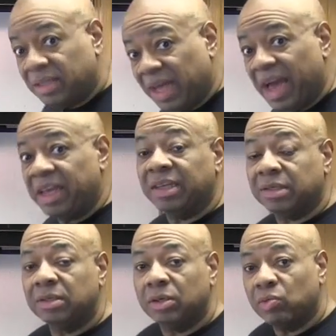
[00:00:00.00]
That
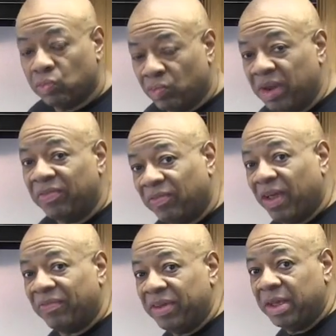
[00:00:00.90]
is really
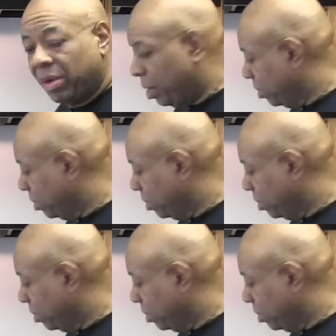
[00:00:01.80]
fluffy.